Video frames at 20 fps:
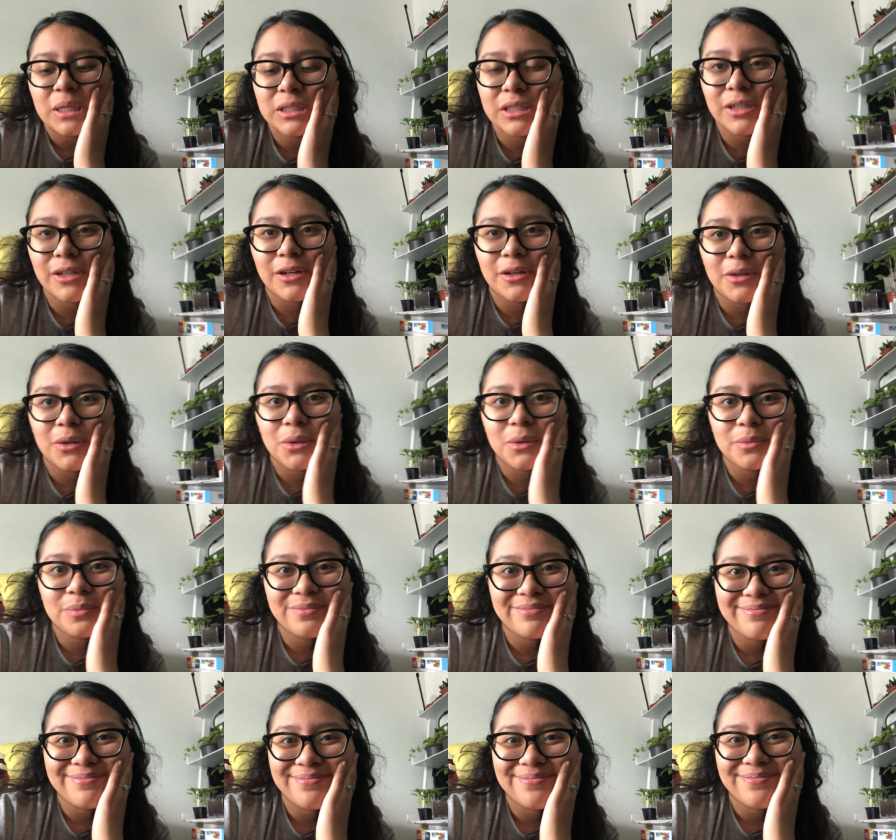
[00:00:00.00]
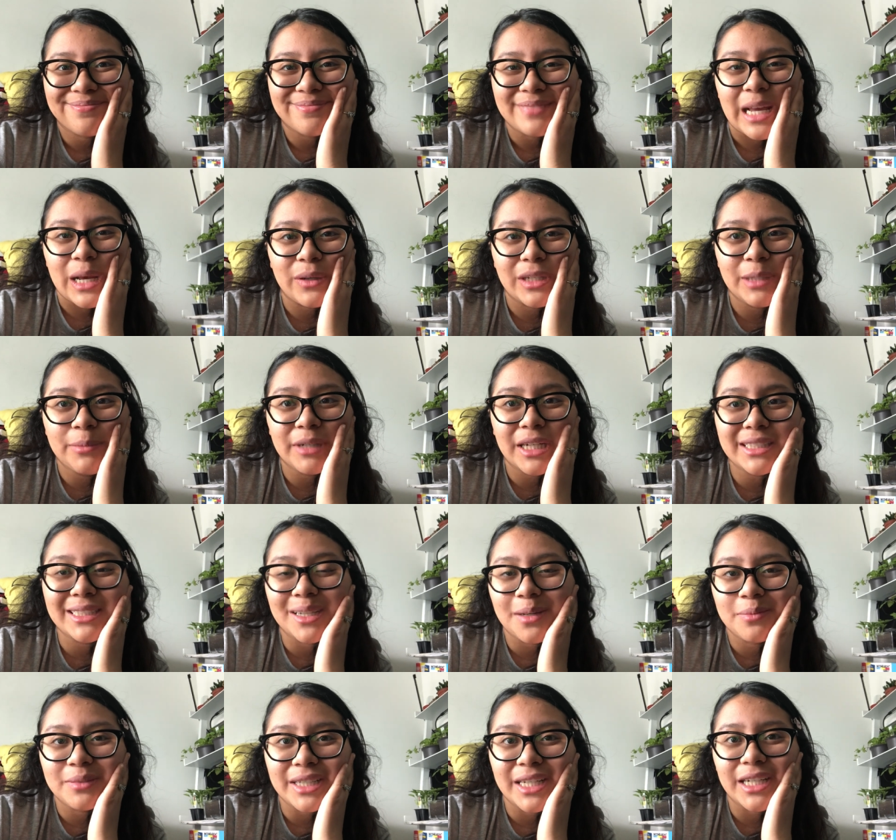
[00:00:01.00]
So I'll keep you guys
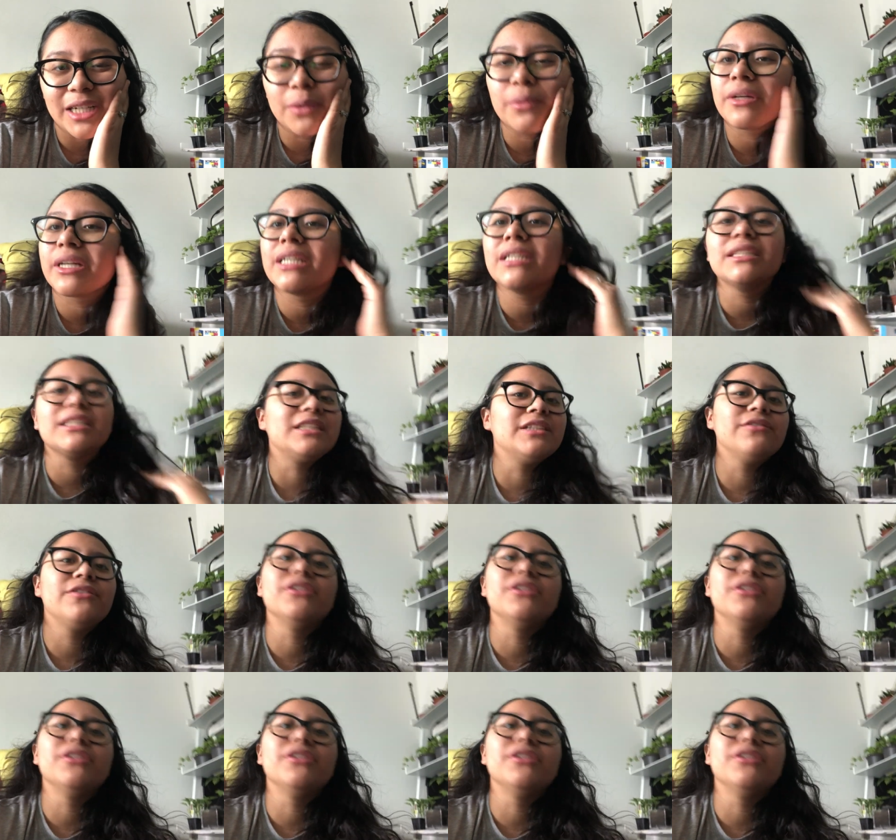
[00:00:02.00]
updated. We're gonna leave